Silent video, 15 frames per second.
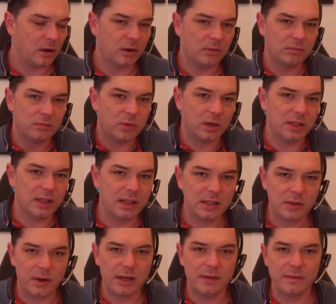what are the
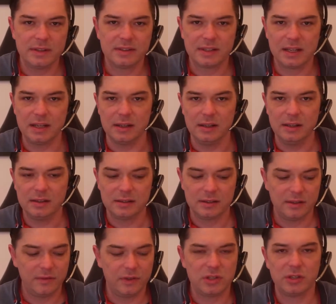relevant skills
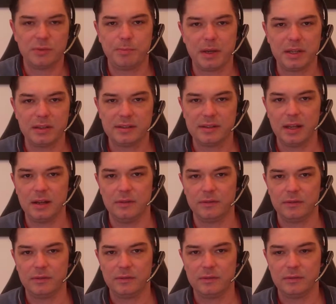if you're just by yourself,
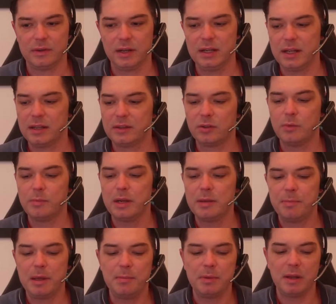right? And so many
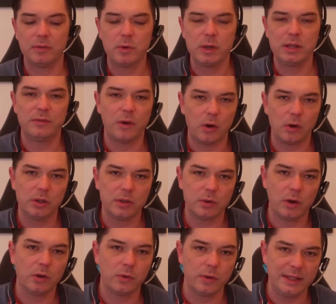people have quit for all the
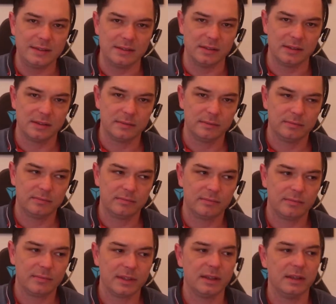wrong reasons.
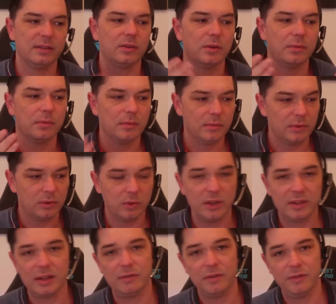So do
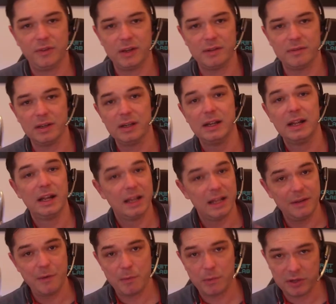yourself a favor.
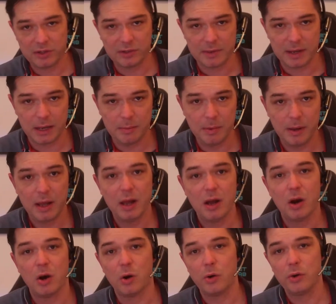If you want some help,
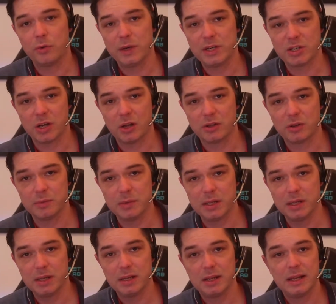always reach out to
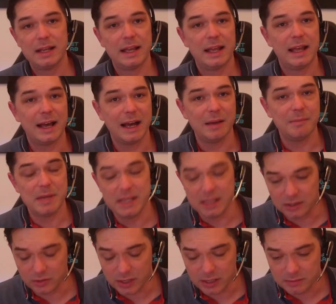me. I'm here
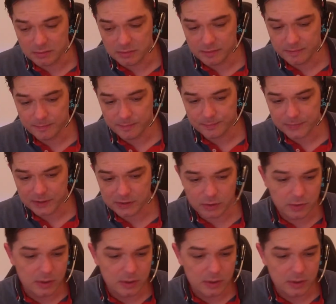to help. So